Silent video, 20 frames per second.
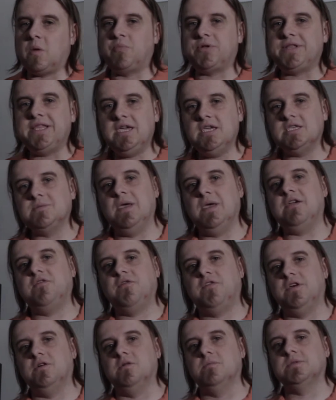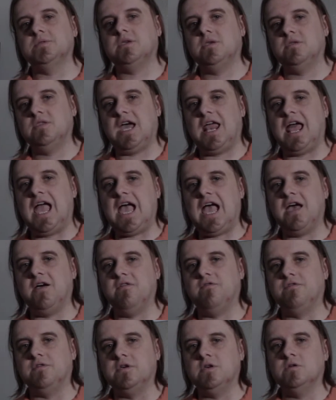please make films that
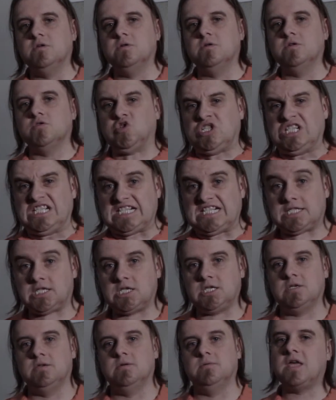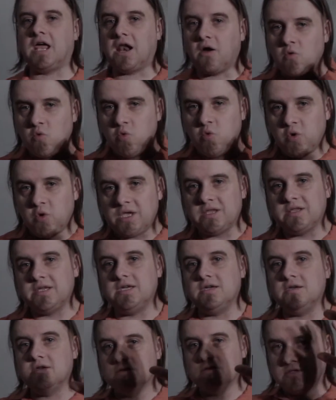have grit, that are
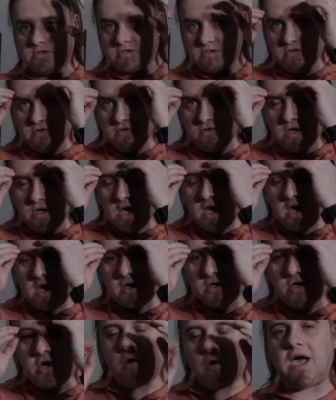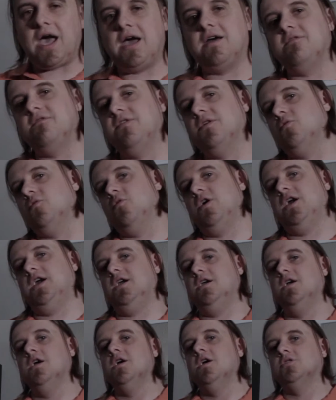willing to go out of their
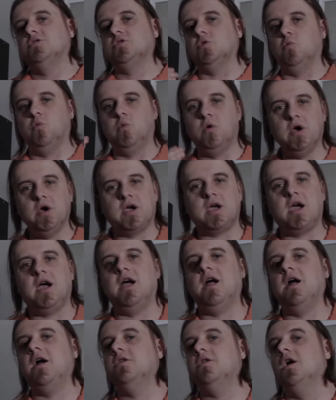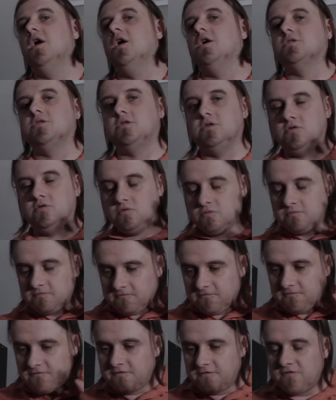way to work hard, to
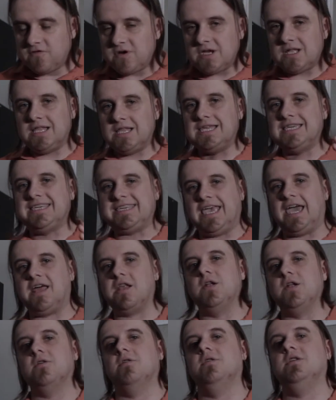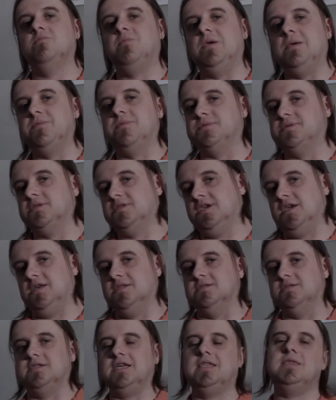really get underneath people's
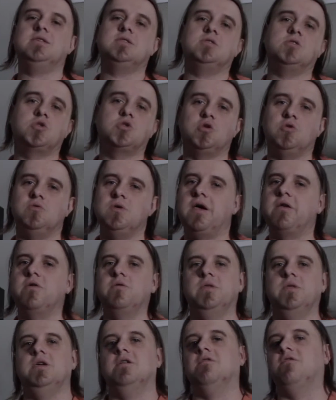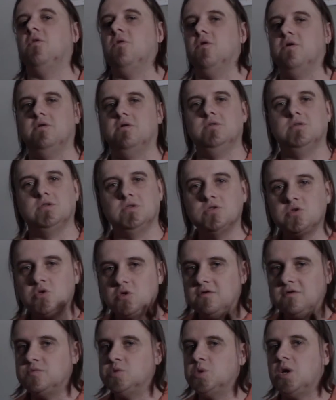skins. And this is true not only of horror, this is
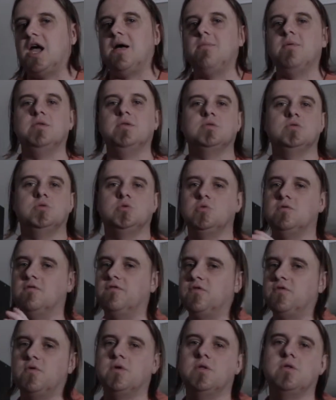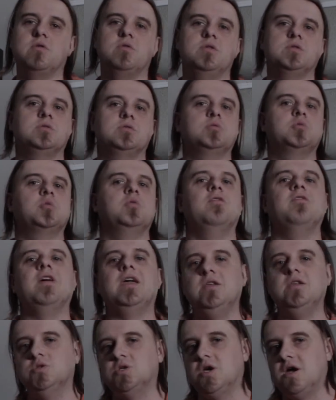true of drama, this is true of thriller, this is true of
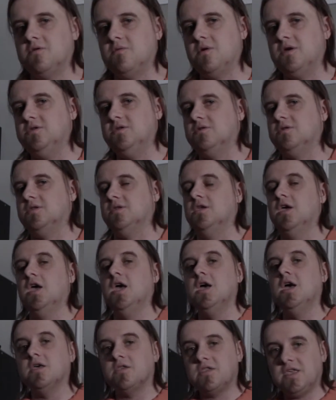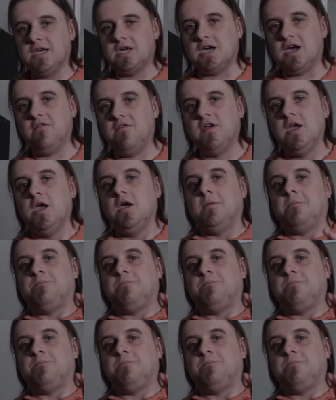any genre you can think of.